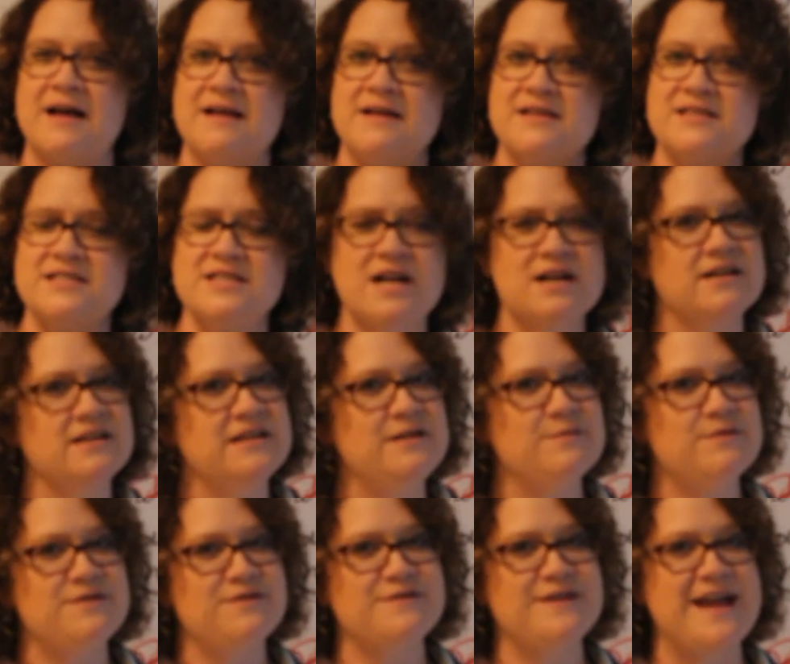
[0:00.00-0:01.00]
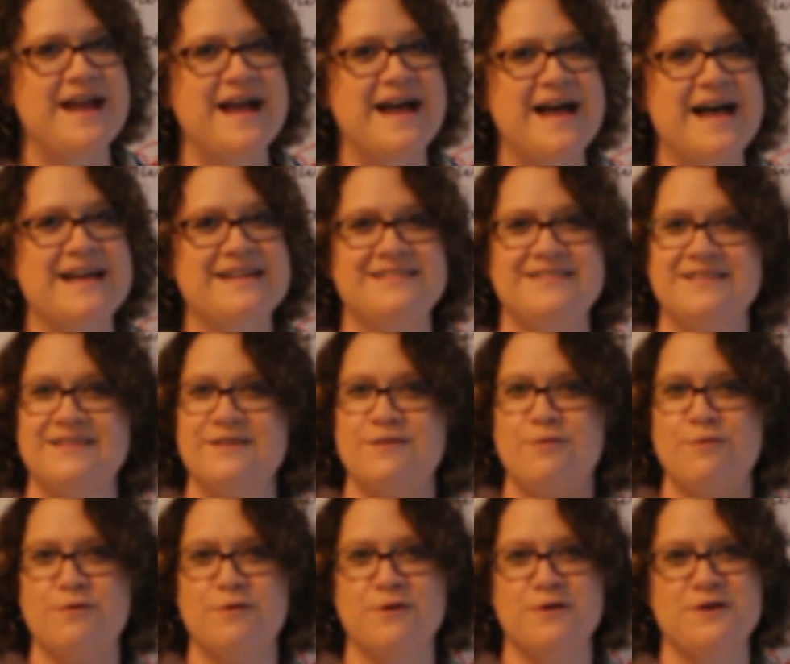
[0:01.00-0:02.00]
snuggling with your cat
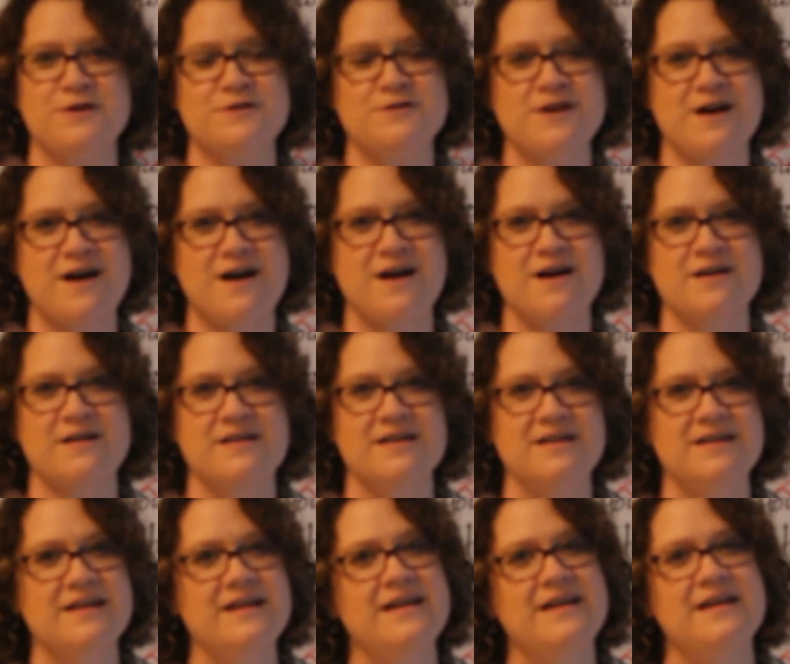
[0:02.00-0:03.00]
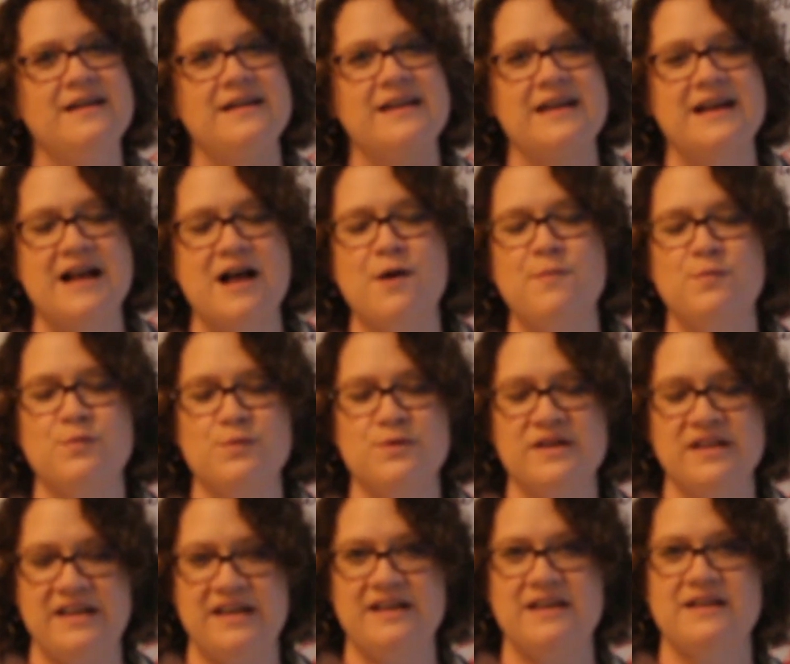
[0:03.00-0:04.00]
or your dog can help
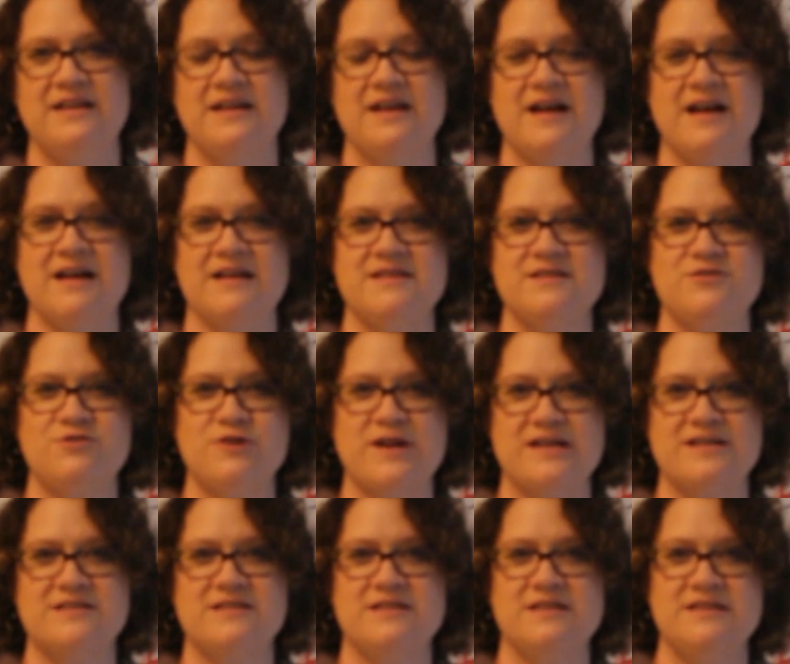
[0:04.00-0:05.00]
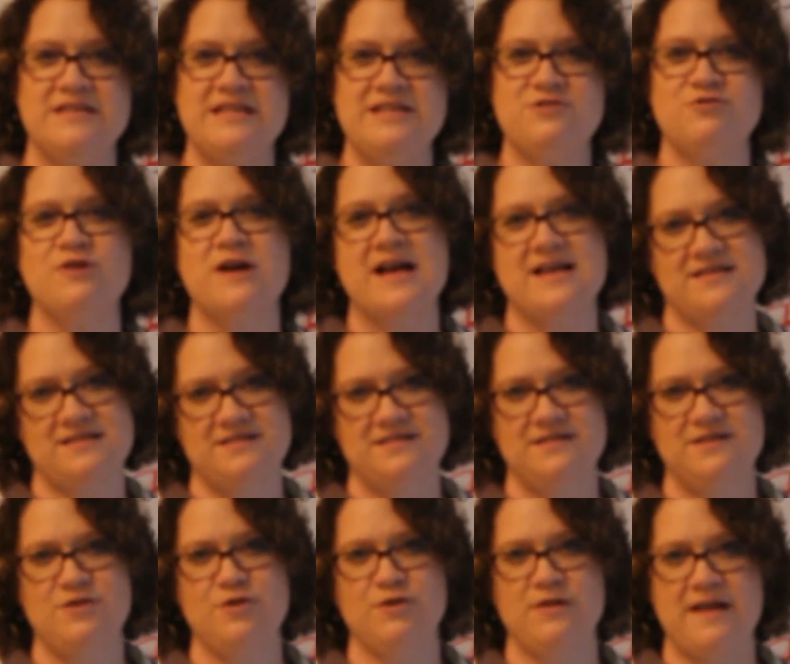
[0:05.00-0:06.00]
really de-stress
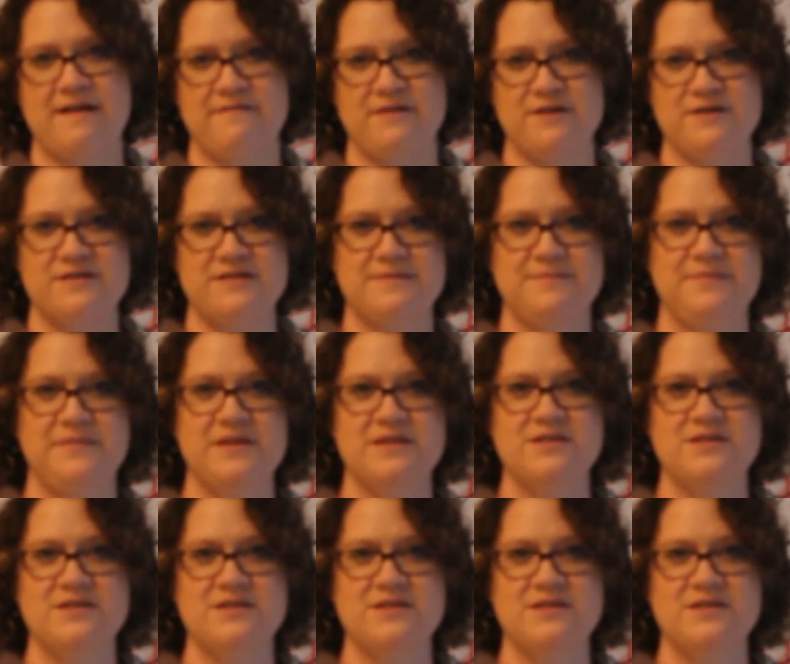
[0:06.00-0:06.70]
your levels.